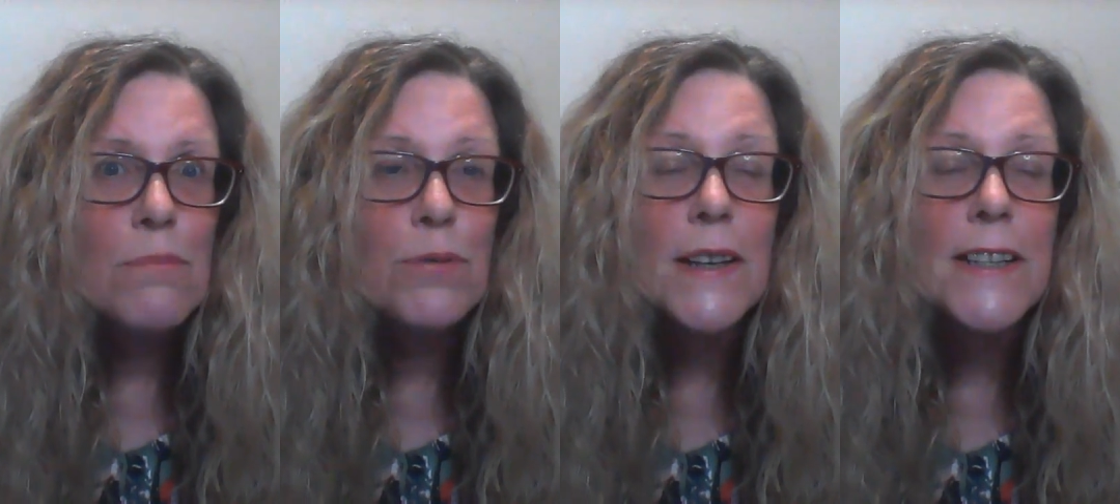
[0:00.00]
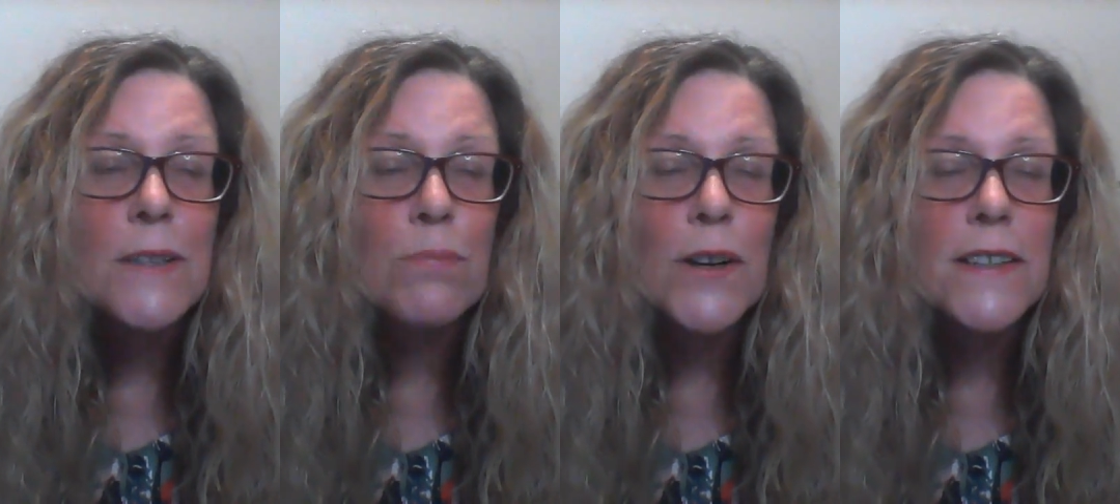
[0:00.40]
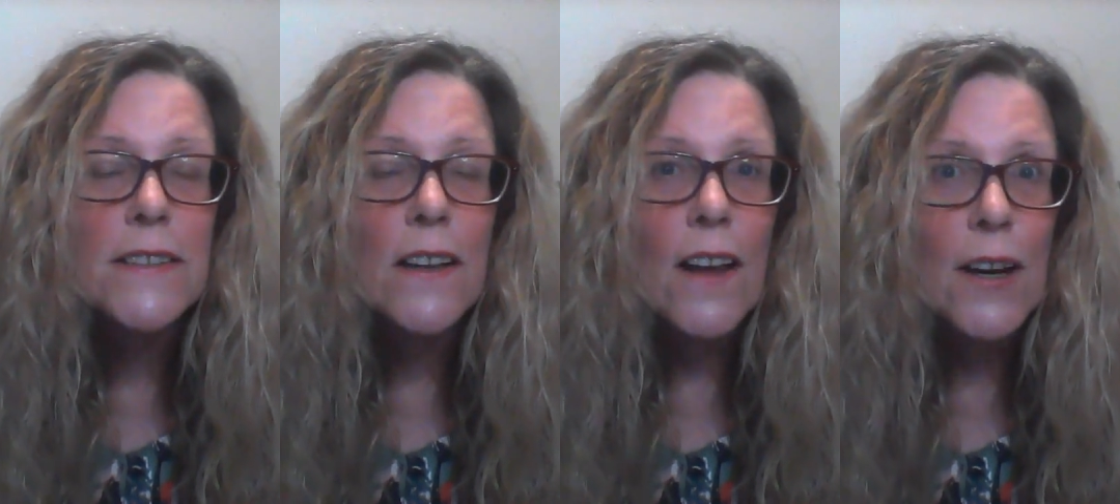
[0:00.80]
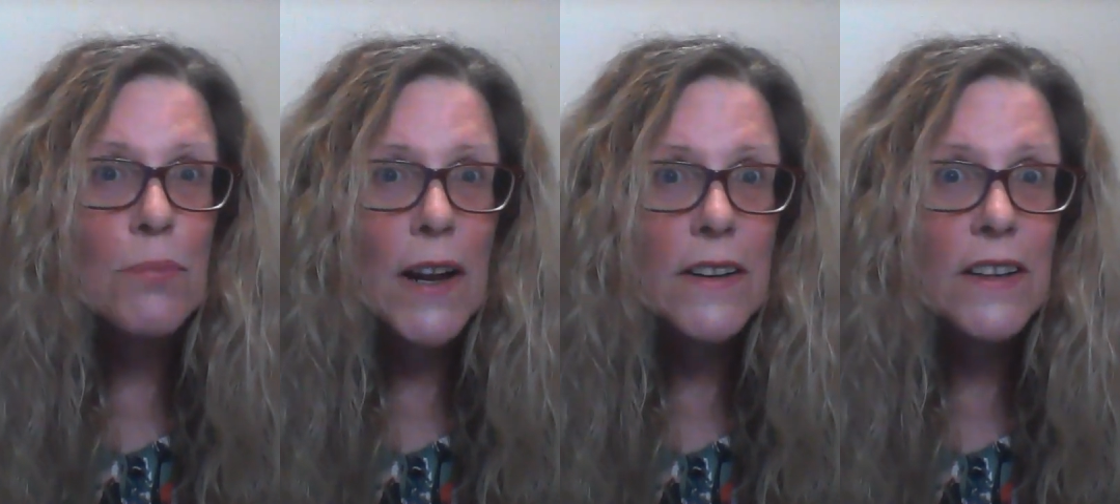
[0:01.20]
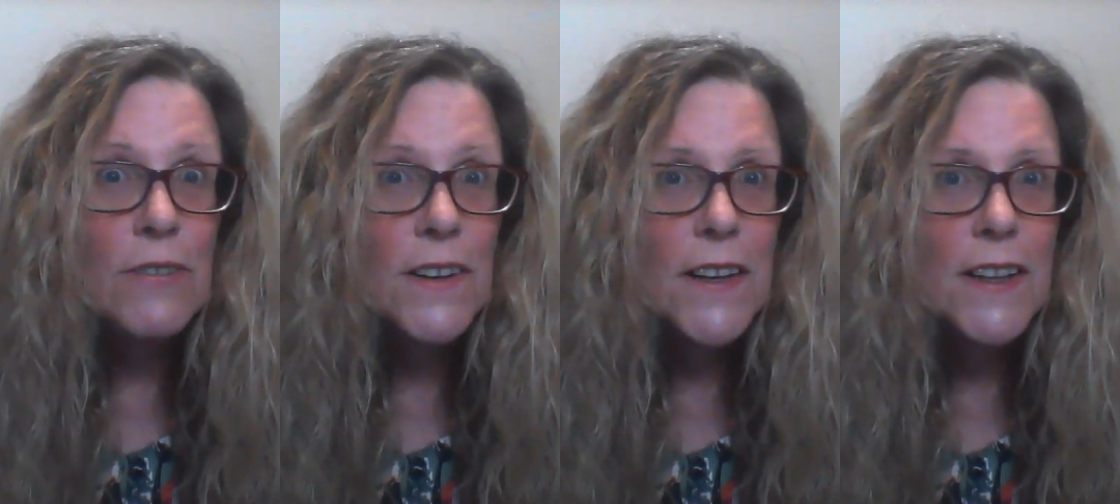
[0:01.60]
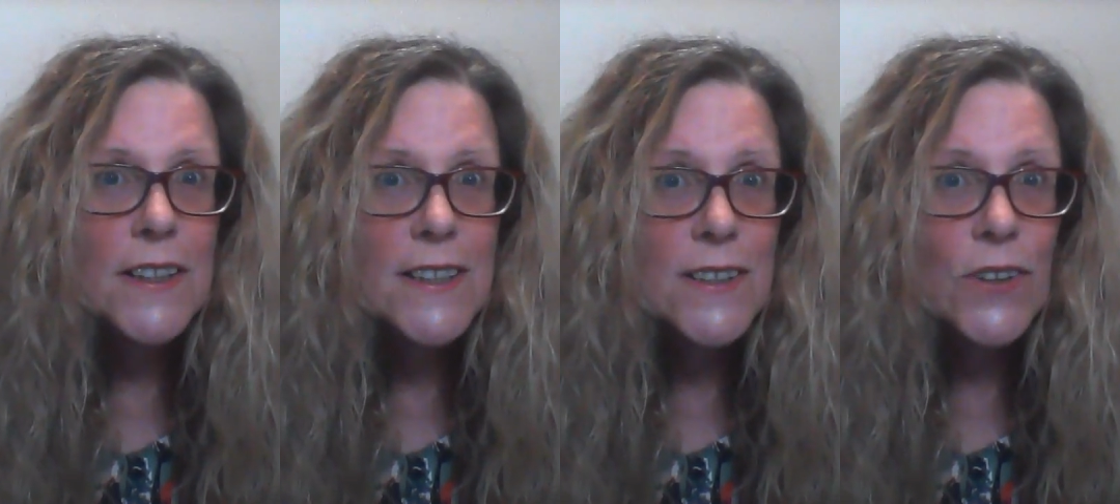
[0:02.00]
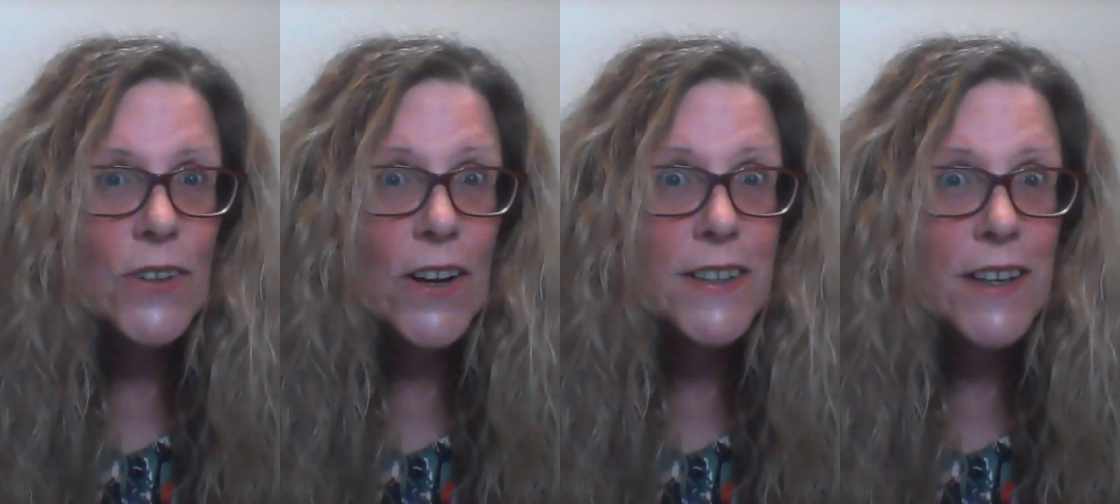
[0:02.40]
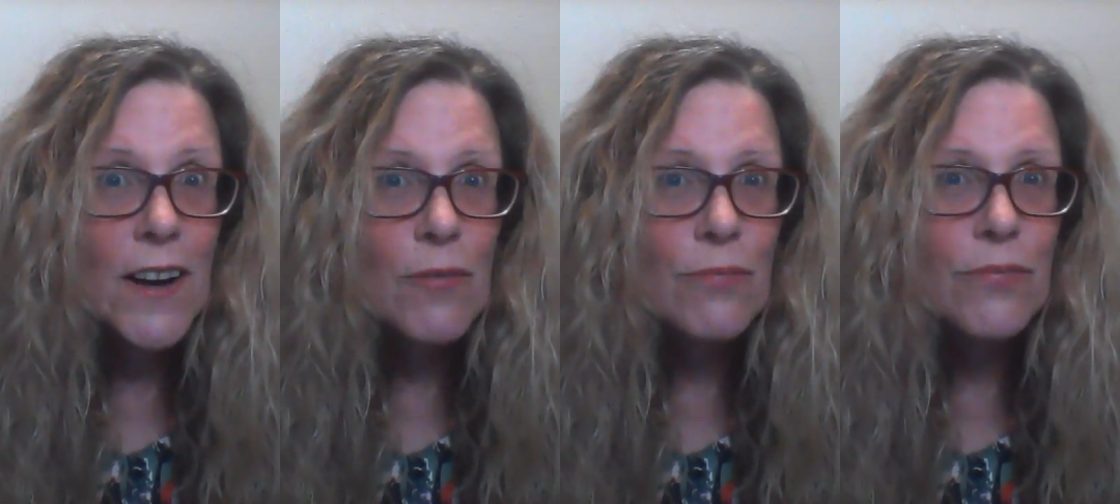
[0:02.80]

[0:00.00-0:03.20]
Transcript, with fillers: Please press the like button if you think this is a good idea.